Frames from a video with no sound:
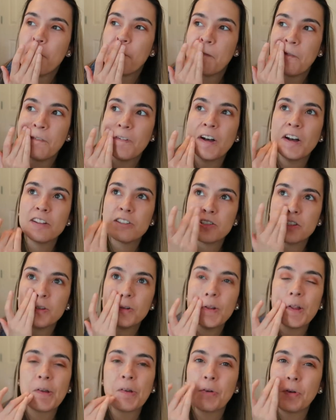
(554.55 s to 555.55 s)
We've also,
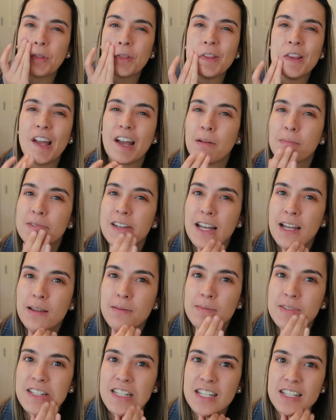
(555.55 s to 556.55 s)
like with nap
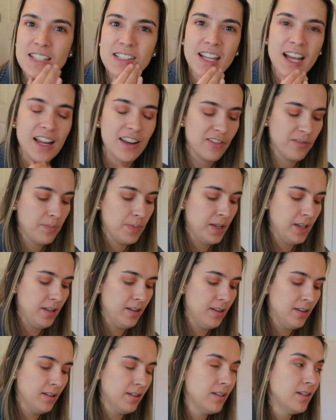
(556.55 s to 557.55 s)
times, it's kind of
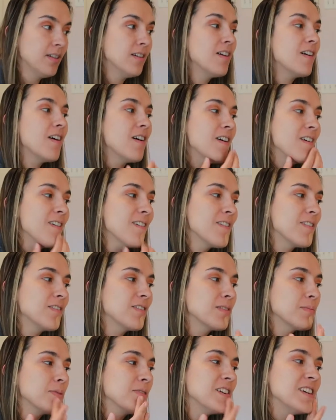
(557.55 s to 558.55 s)
been all over
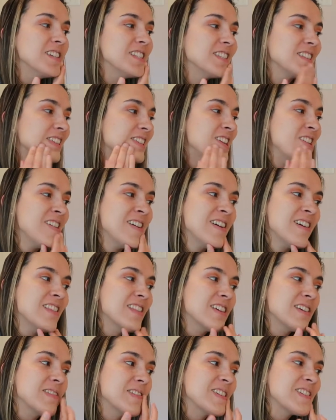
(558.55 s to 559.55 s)
the place.
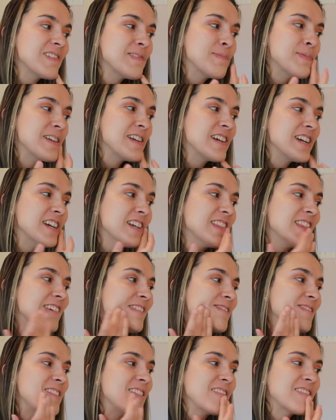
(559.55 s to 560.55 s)
There was a period
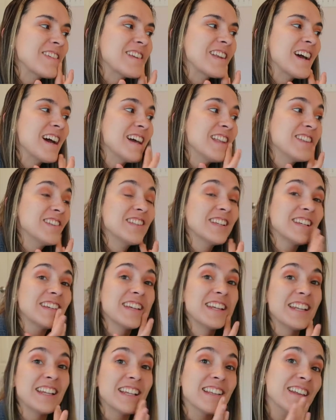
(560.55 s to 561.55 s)
that we were not
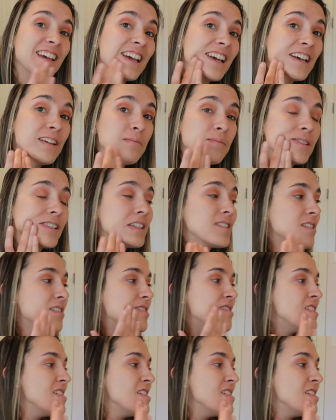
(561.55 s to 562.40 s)
getting naps.